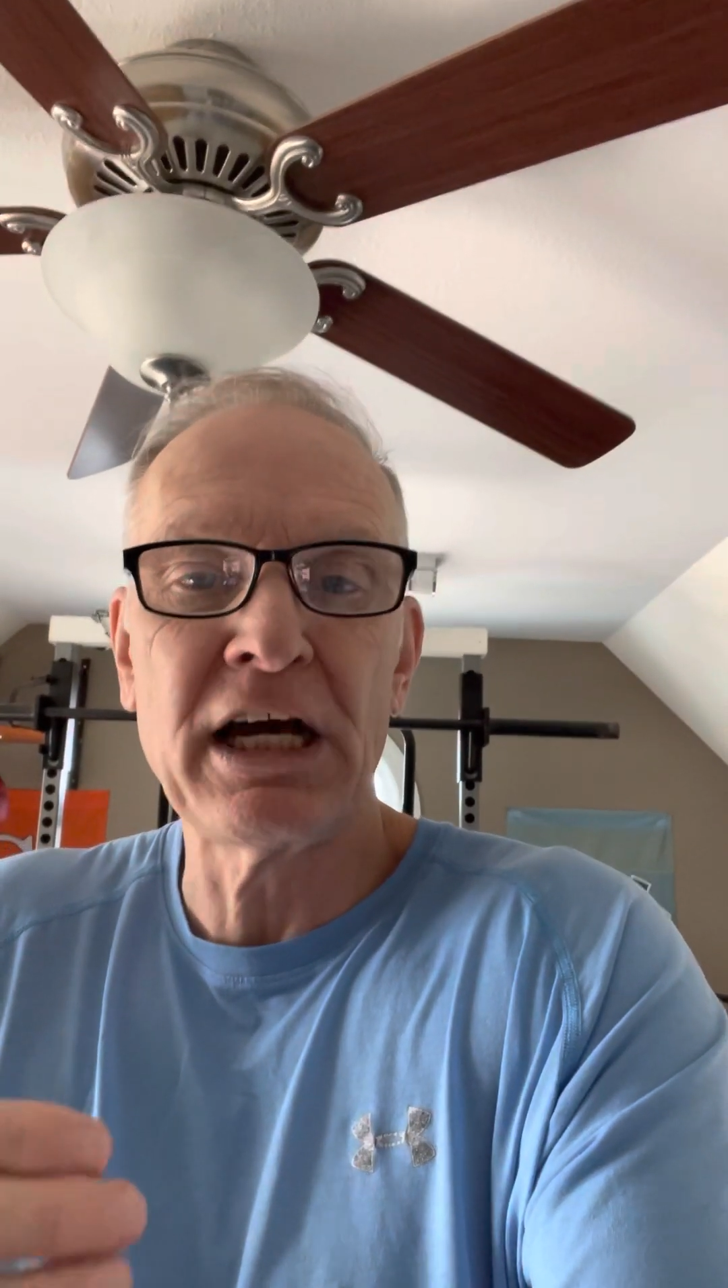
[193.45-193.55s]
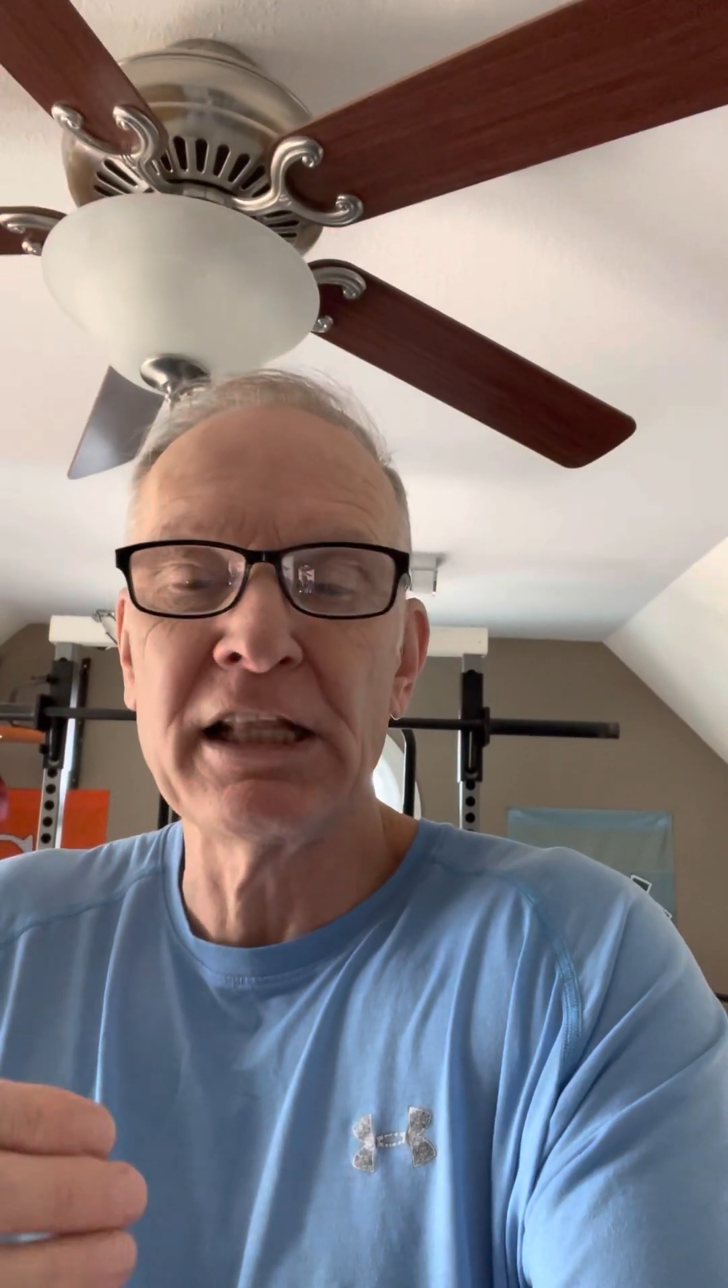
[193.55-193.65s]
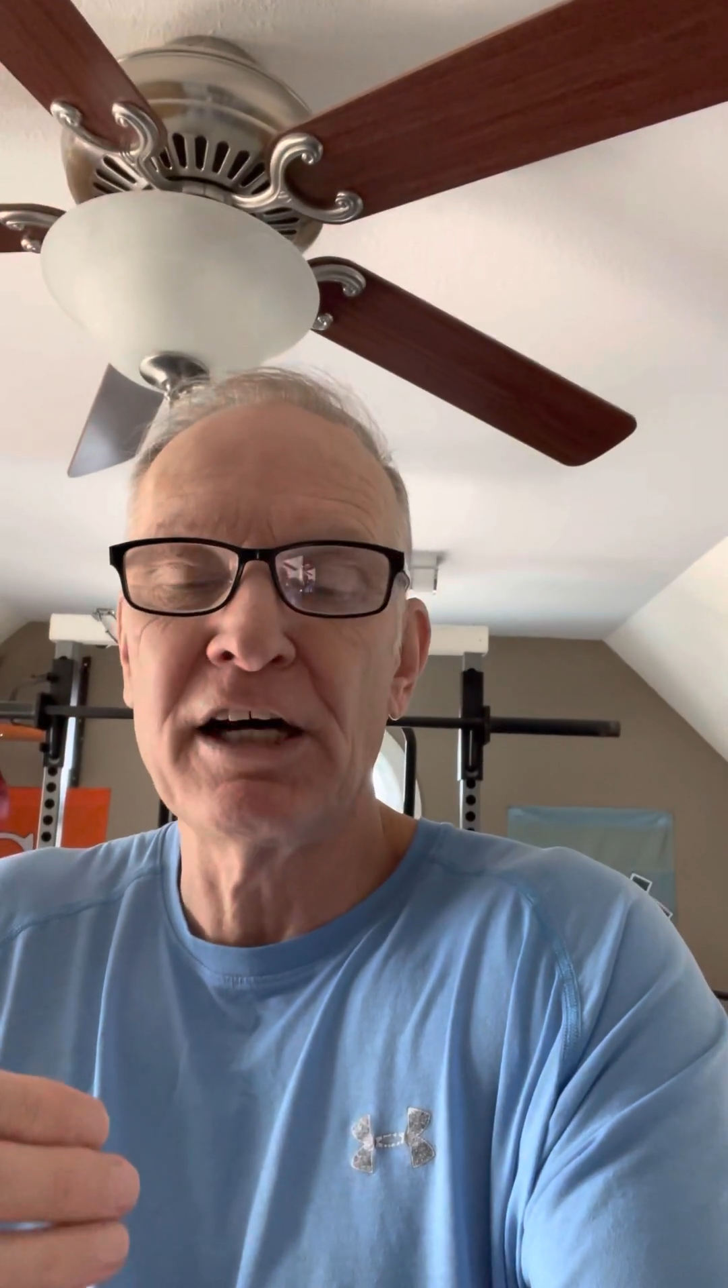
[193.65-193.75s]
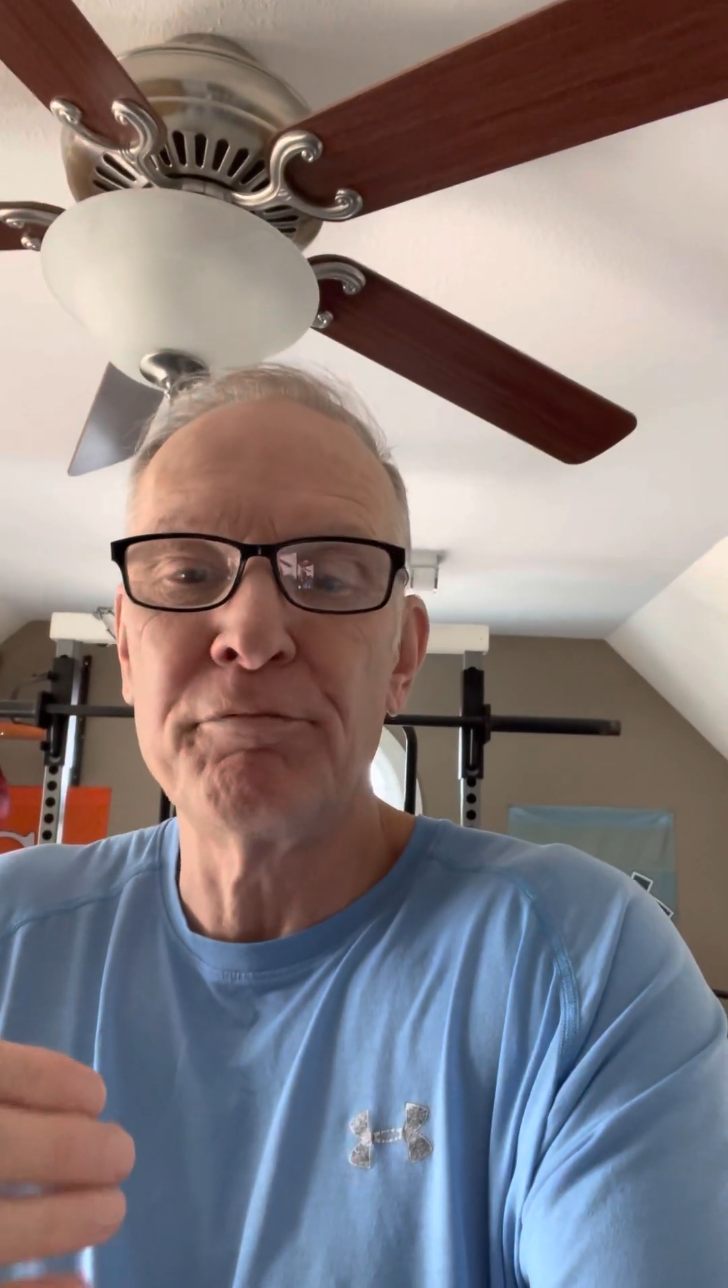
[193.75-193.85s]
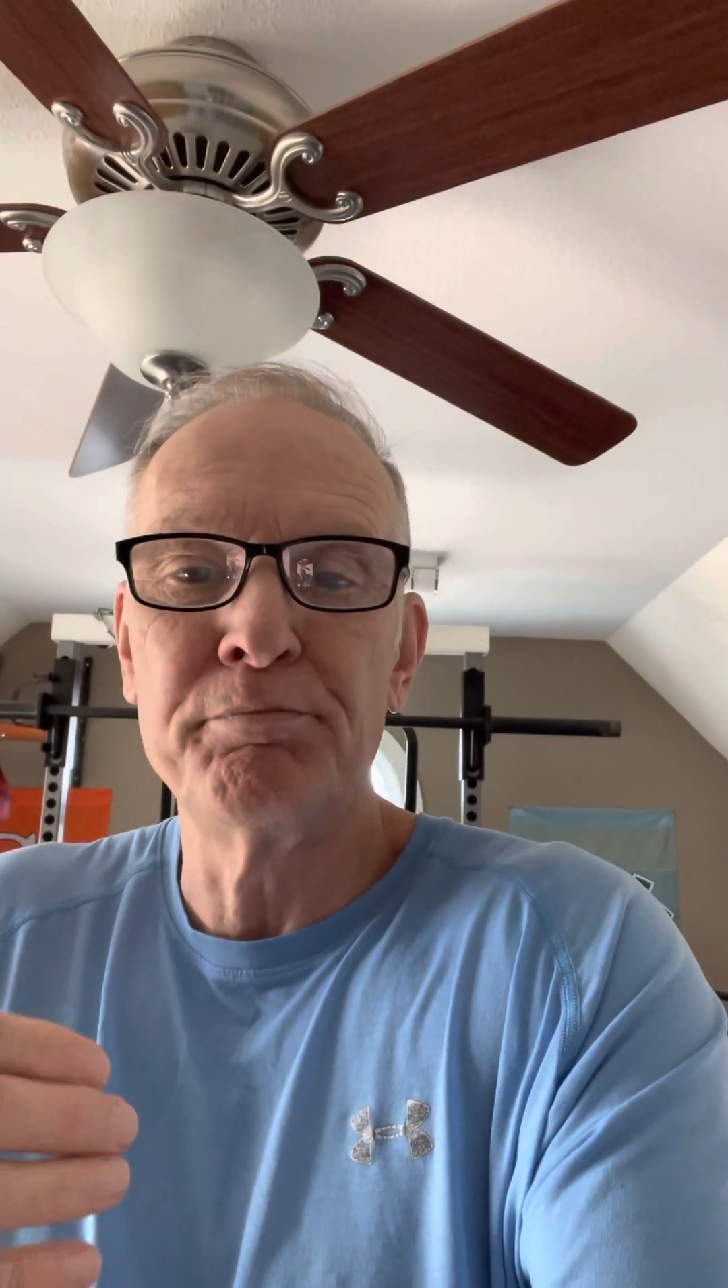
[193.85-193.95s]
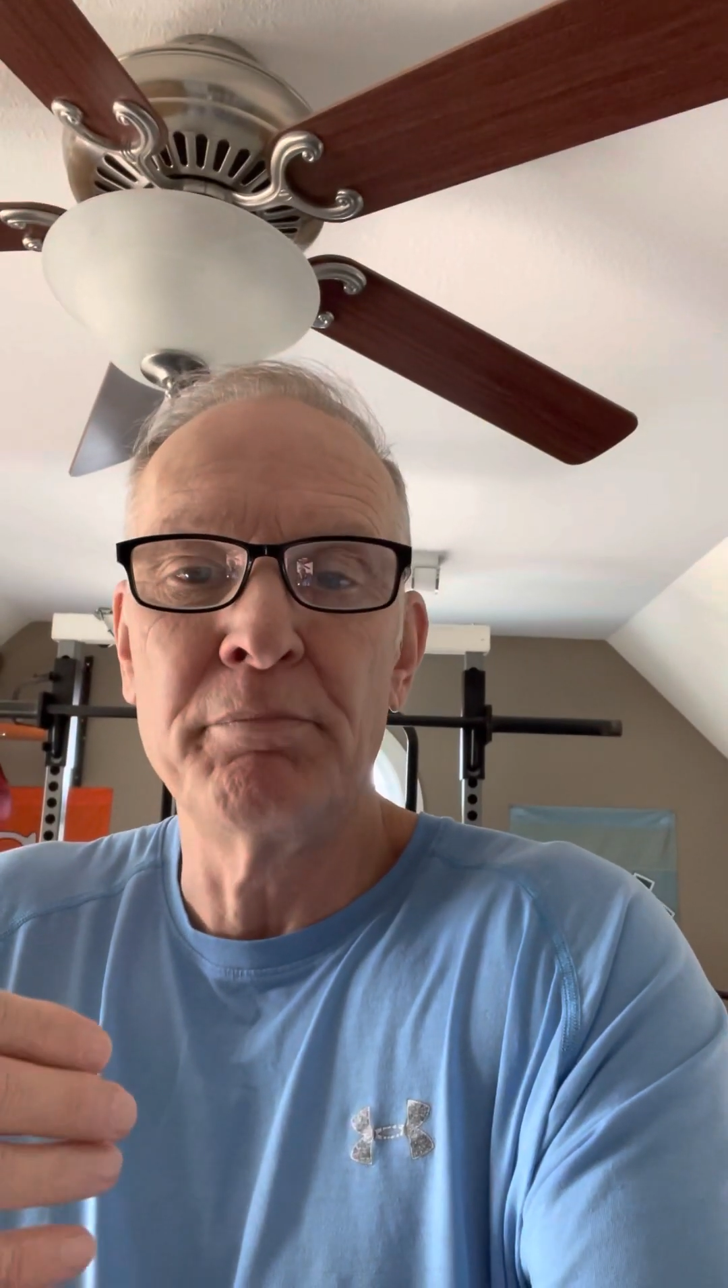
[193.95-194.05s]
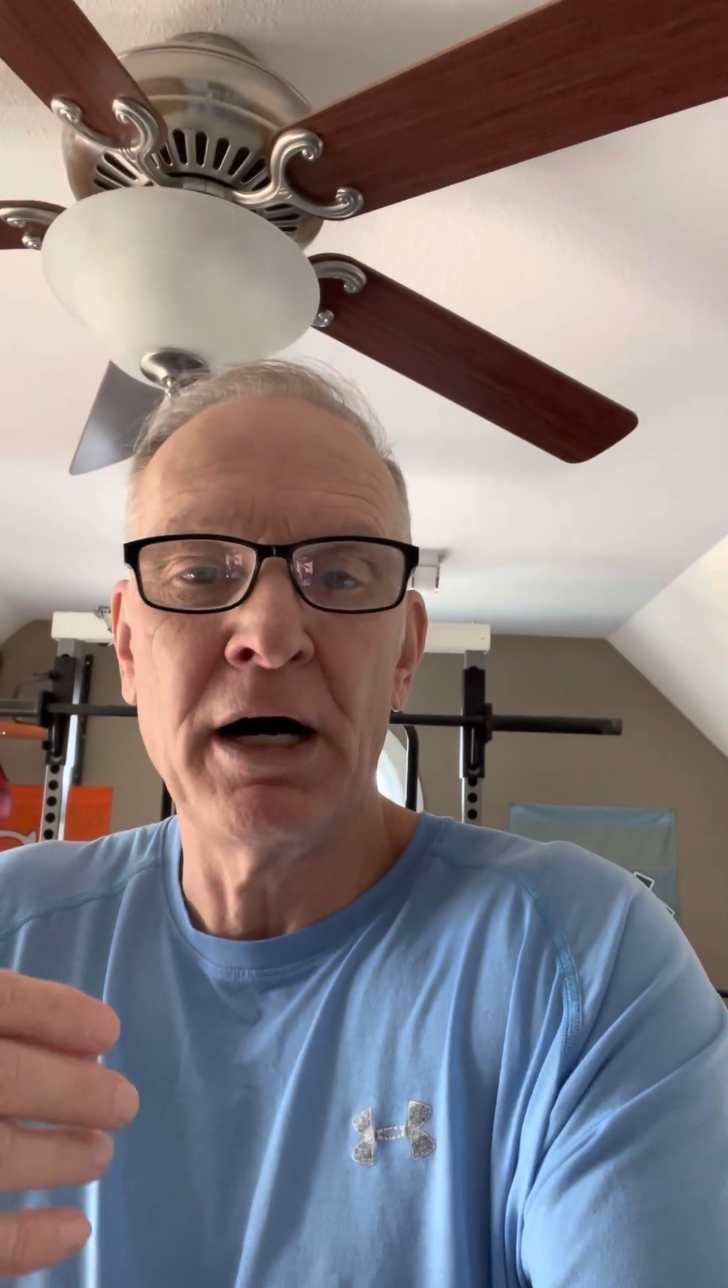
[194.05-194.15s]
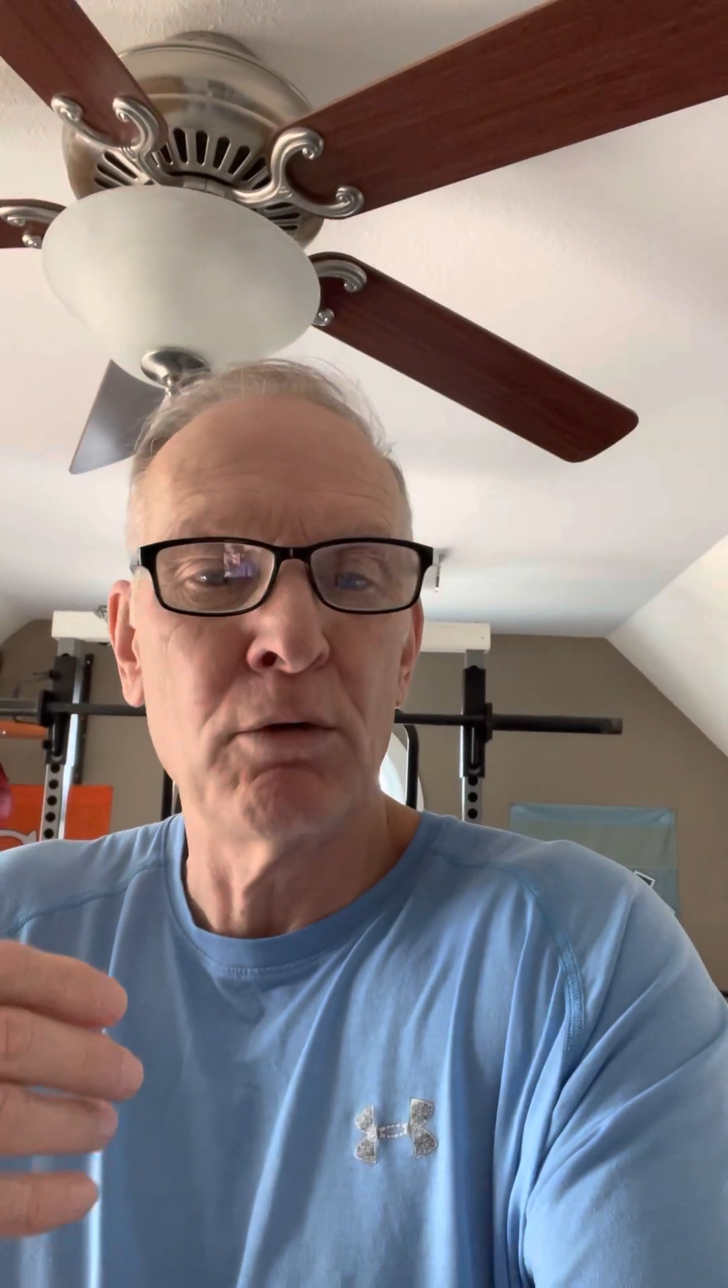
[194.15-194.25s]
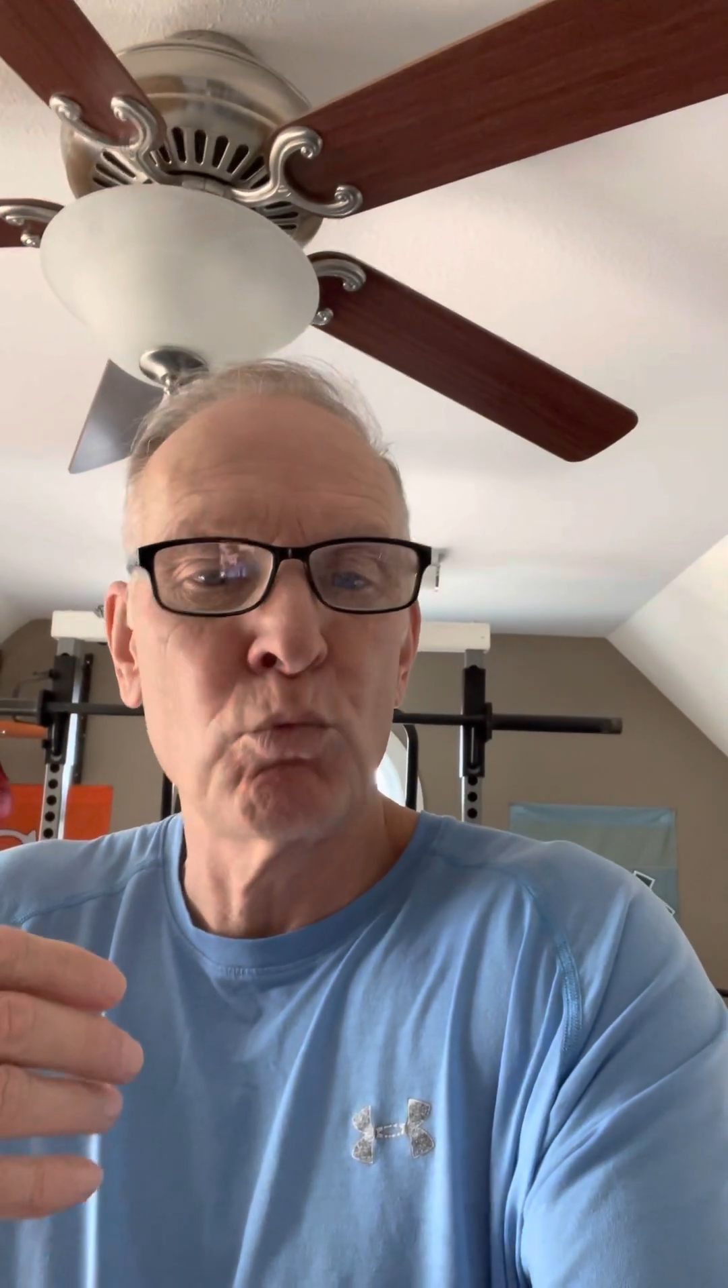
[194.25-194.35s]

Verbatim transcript: I love uh,